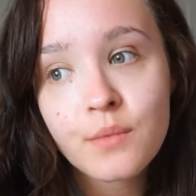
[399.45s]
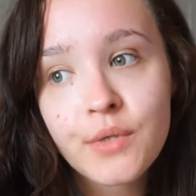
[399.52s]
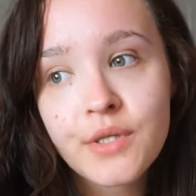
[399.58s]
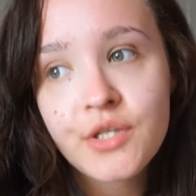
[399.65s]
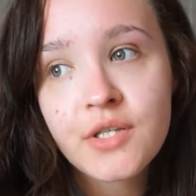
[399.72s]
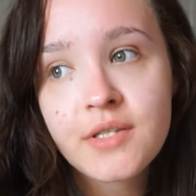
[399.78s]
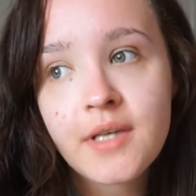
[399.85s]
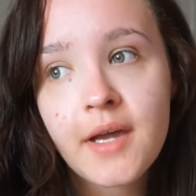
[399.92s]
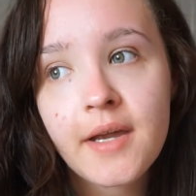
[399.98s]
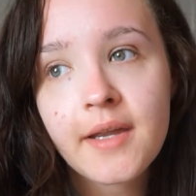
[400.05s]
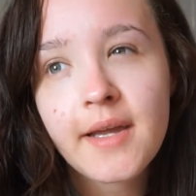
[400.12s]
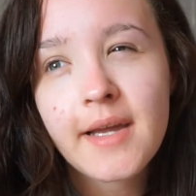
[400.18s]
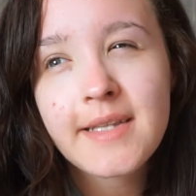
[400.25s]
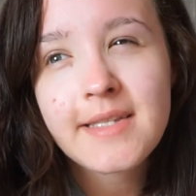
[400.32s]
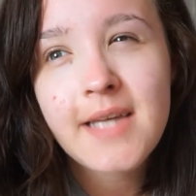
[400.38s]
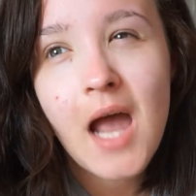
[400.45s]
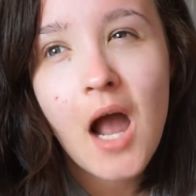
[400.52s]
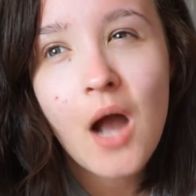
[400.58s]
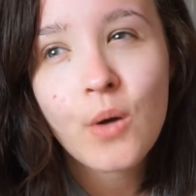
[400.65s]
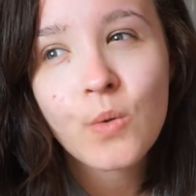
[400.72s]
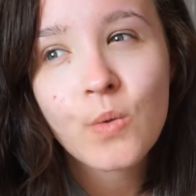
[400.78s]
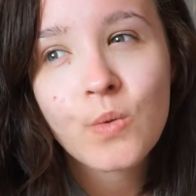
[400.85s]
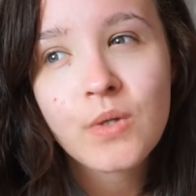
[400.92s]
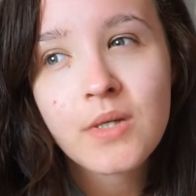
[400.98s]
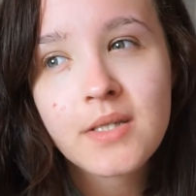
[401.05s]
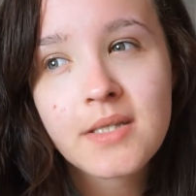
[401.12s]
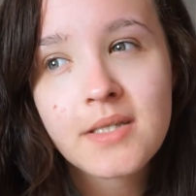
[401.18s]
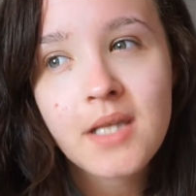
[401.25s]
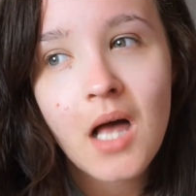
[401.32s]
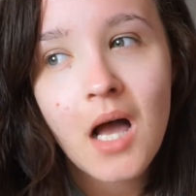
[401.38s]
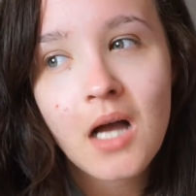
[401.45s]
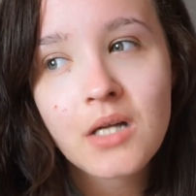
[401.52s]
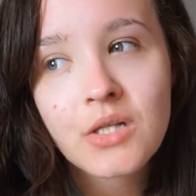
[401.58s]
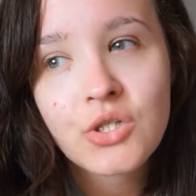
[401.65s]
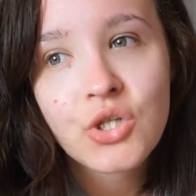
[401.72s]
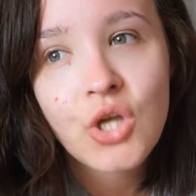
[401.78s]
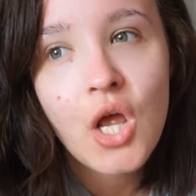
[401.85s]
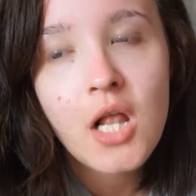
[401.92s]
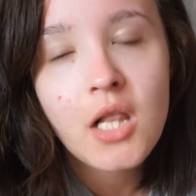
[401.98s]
which is like a town slash